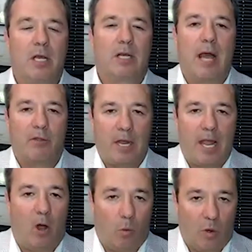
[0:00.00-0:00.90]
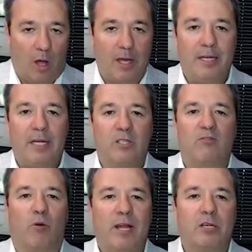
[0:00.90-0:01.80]
Now, the L1 is
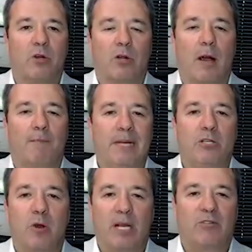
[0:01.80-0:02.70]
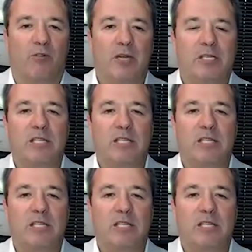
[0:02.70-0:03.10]
for intercompany transferees.